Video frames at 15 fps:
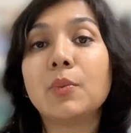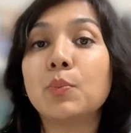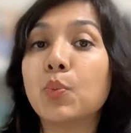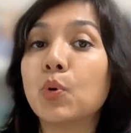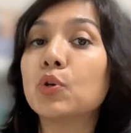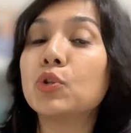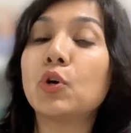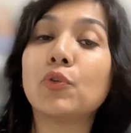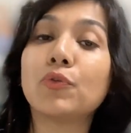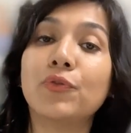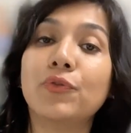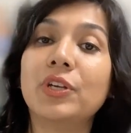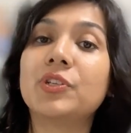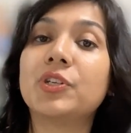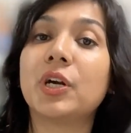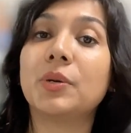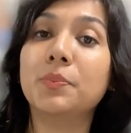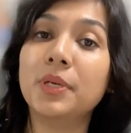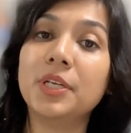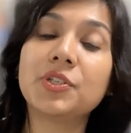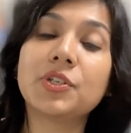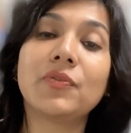both of which are
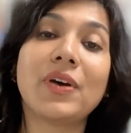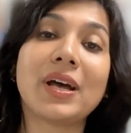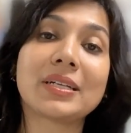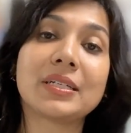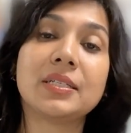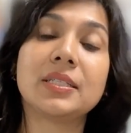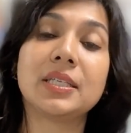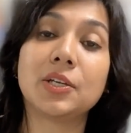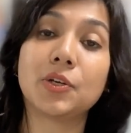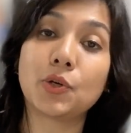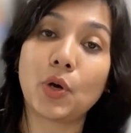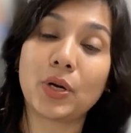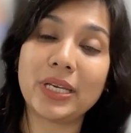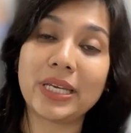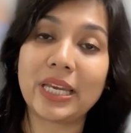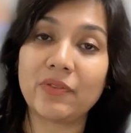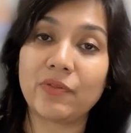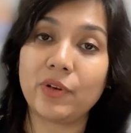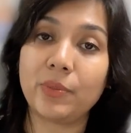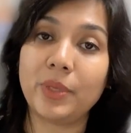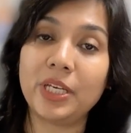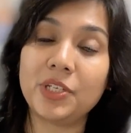major factors in chronic
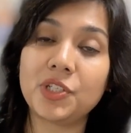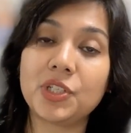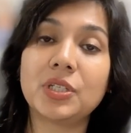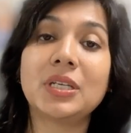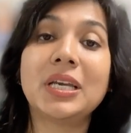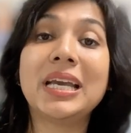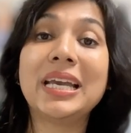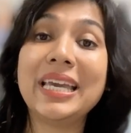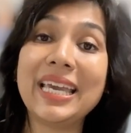inflammation,